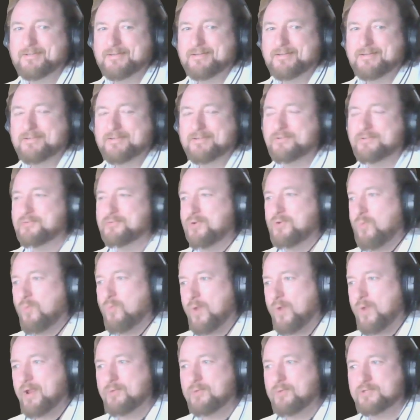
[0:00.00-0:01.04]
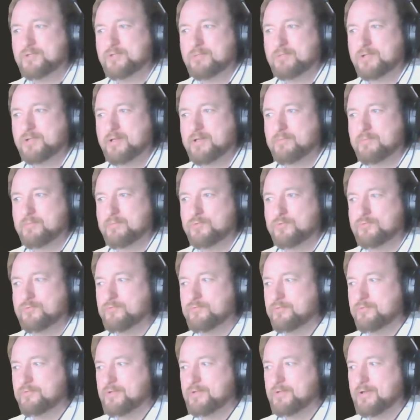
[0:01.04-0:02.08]
there's no way I was going to play that move.
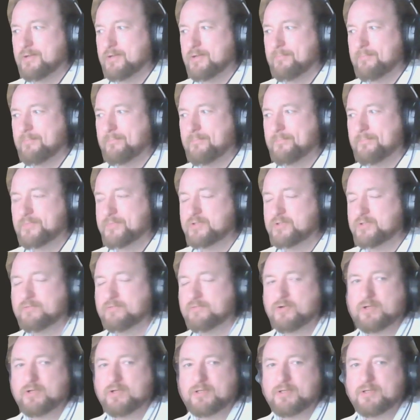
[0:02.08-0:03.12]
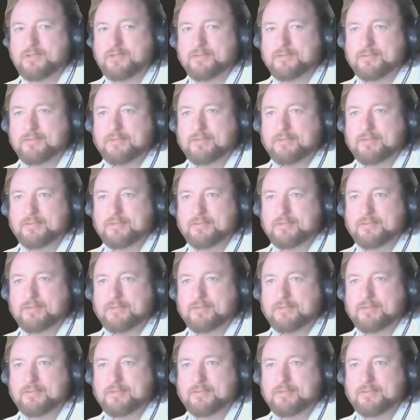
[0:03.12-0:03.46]
It's a very,